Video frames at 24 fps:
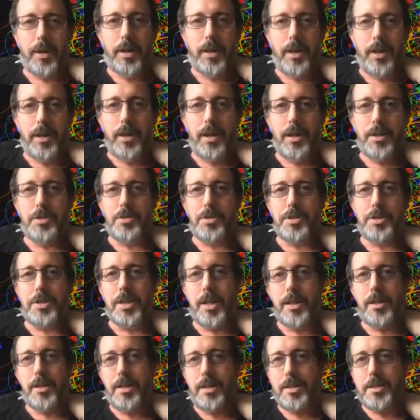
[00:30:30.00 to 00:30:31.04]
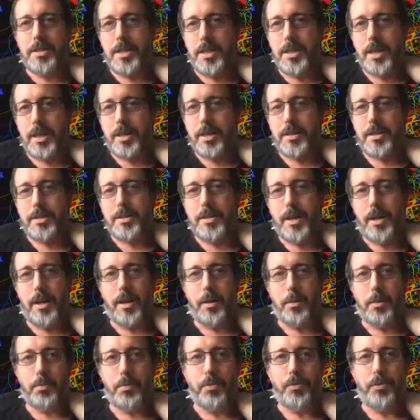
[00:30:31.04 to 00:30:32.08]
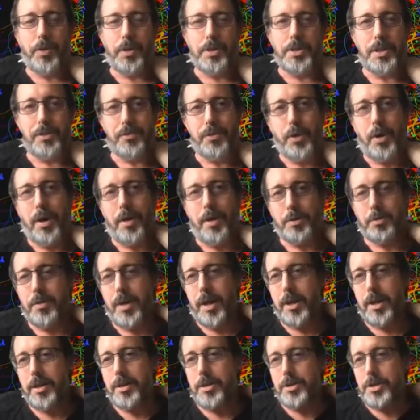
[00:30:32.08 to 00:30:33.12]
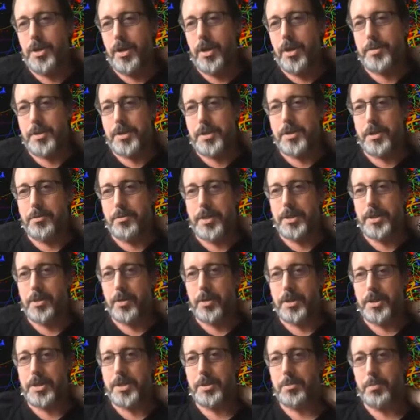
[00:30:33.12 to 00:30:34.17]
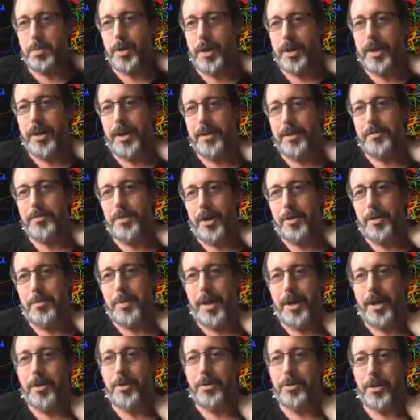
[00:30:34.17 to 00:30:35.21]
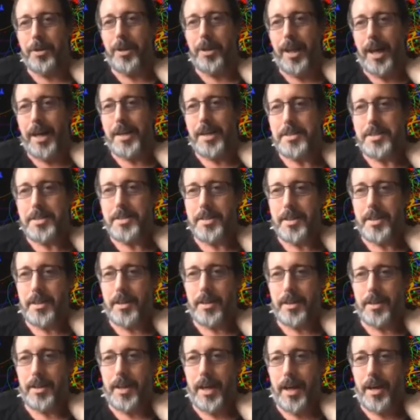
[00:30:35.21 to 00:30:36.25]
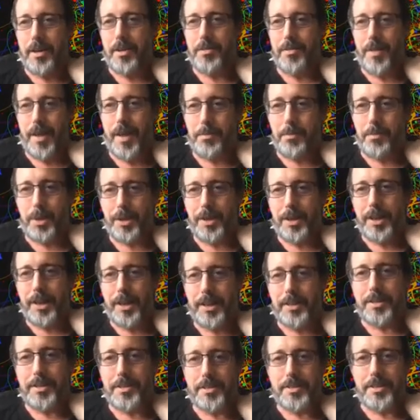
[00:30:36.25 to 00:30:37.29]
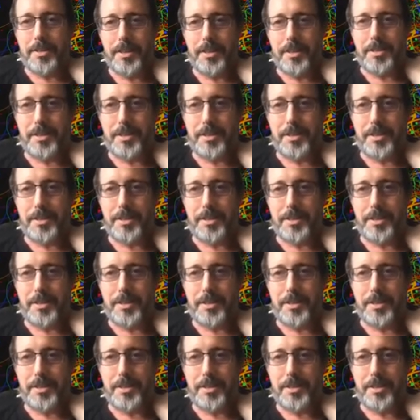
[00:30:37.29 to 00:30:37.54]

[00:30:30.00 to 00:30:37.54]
interested in these things, first, if you haven't read it, you should obviously read Doris's book. I've taught my own class out of that book, and it's a